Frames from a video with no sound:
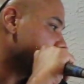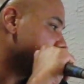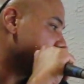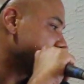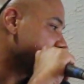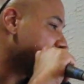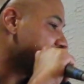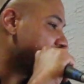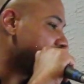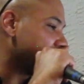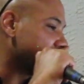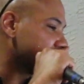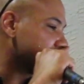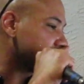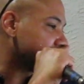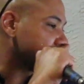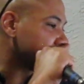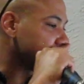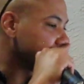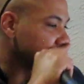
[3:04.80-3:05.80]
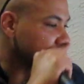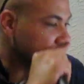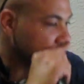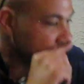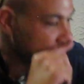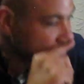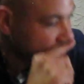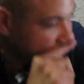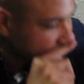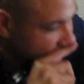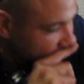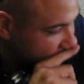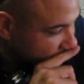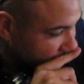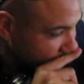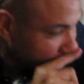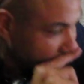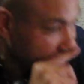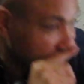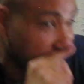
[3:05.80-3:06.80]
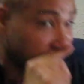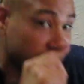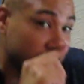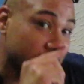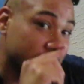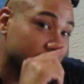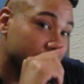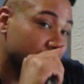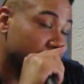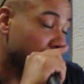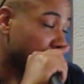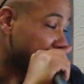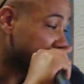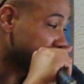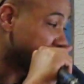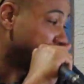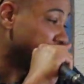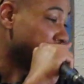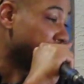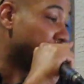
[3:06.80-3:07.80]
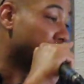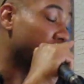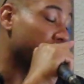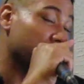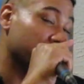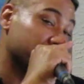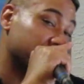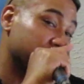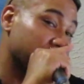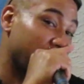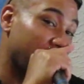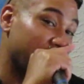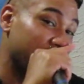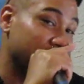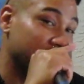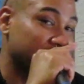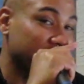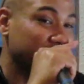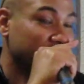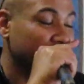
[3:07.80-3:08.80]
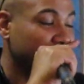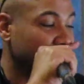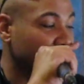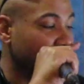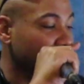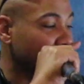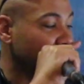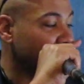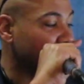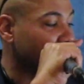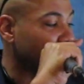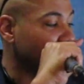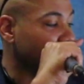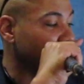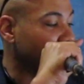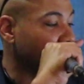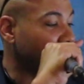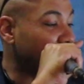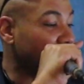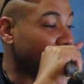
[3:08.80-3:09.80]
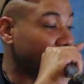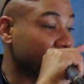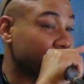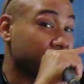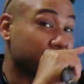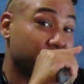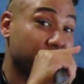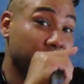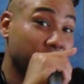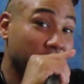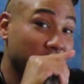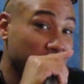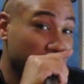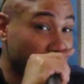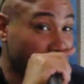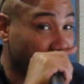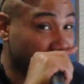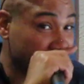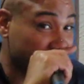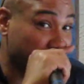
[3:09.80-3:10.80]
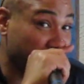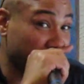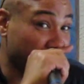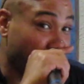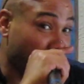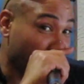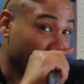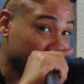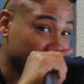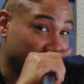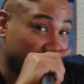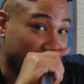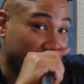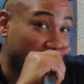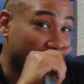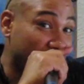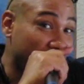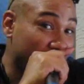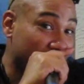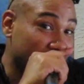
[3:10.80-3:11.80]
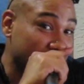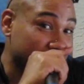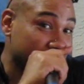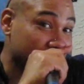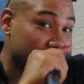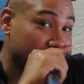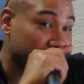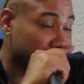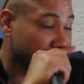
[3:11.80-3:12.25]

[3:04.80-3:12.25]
they got 3 USB ports, right? Out of the 3 USB ports that it has,